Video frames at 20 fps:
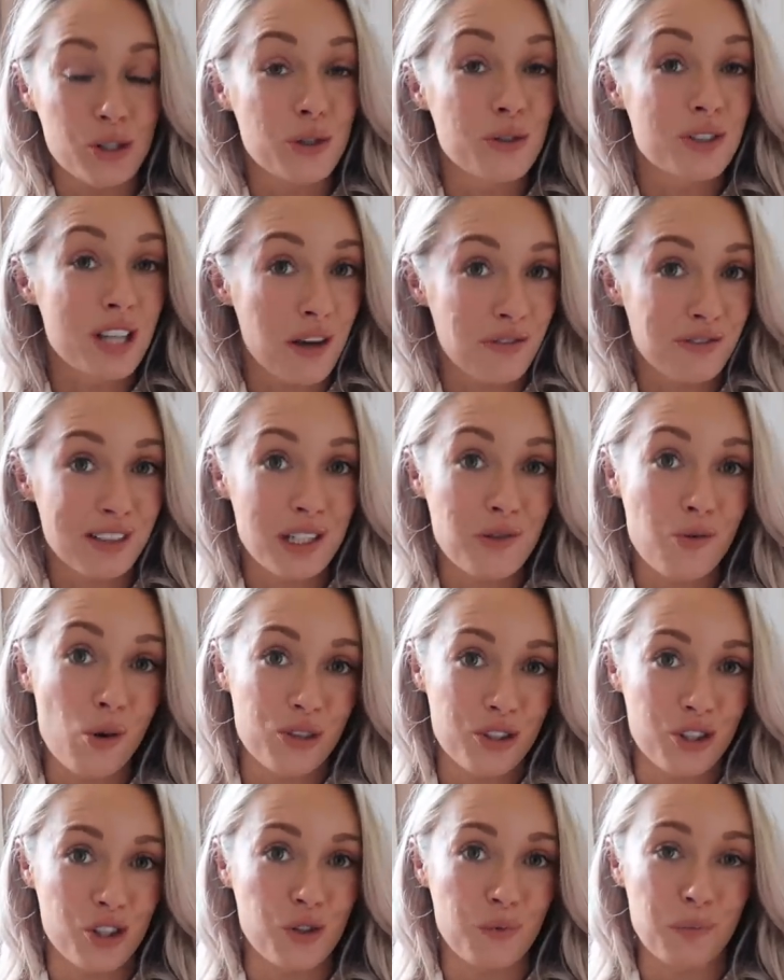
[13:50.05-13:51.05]
you definitely
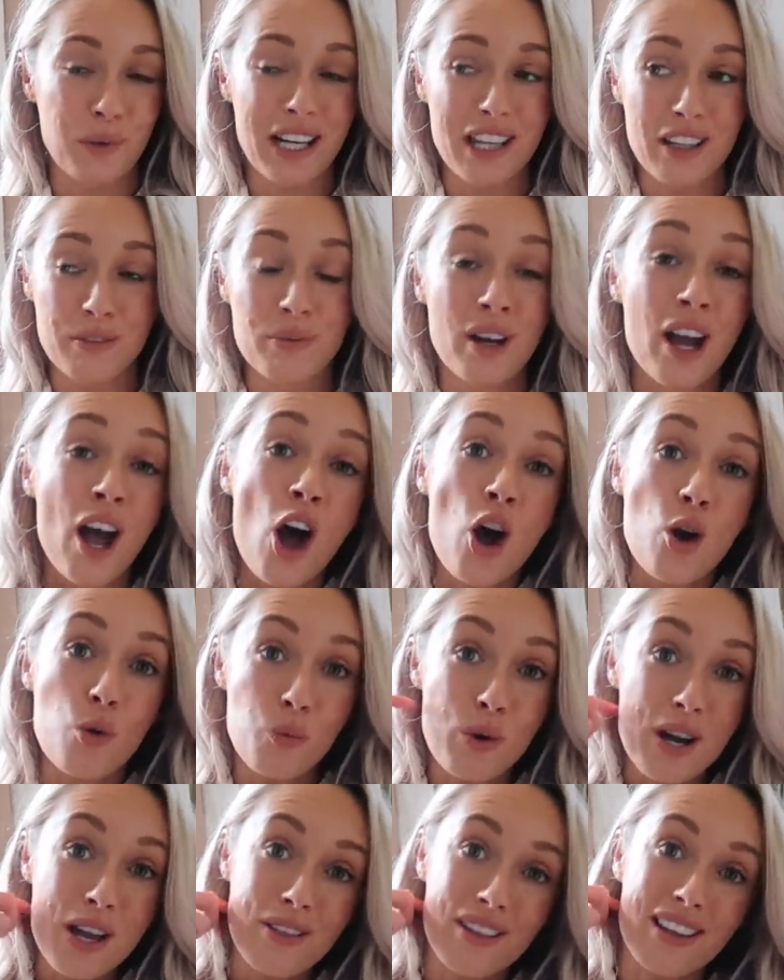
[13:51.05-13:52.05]
want to spray them
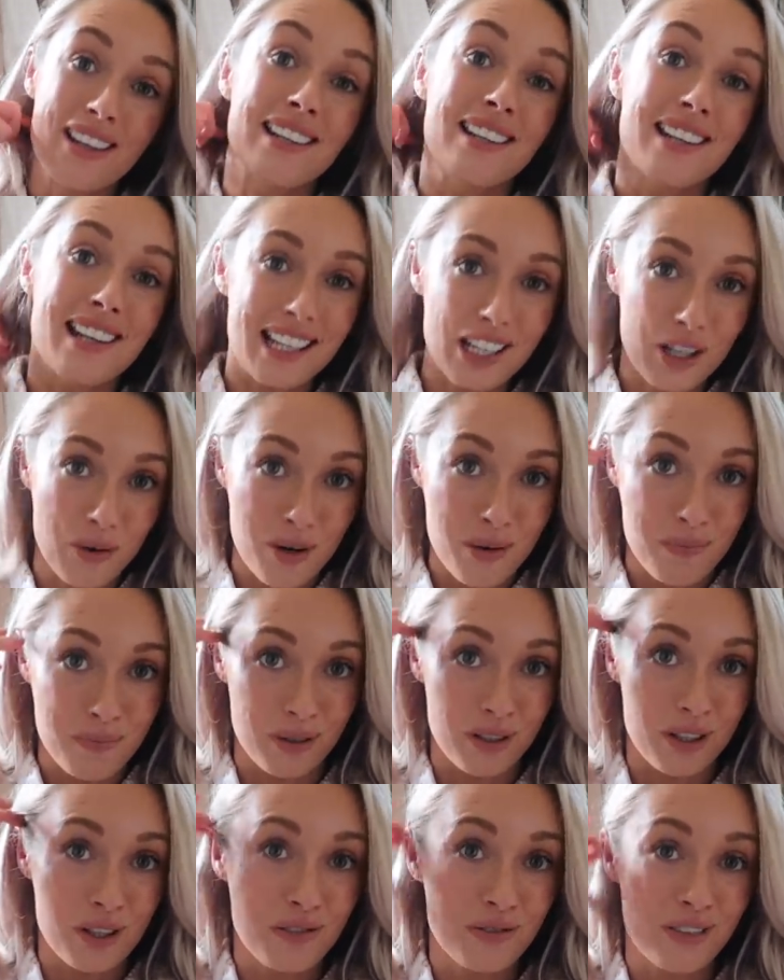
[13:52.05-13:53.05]
with liquid
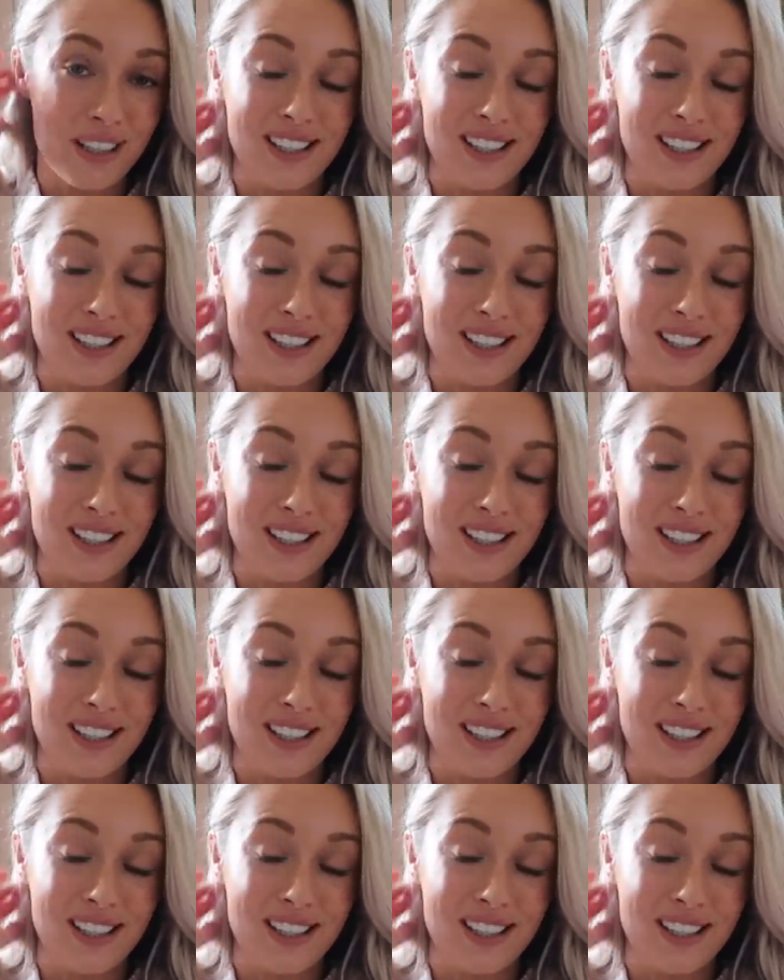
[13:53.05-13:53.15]
proof.